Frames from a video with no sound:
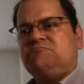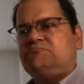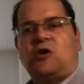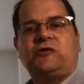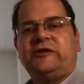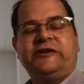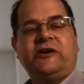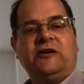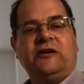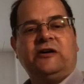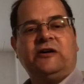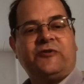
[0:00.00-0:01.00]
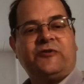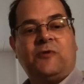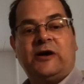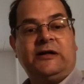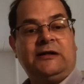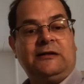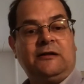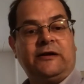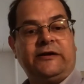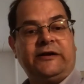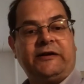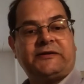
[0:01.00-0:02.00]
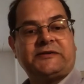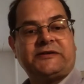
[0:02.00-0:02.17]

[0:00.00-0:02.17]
partly gone very well, and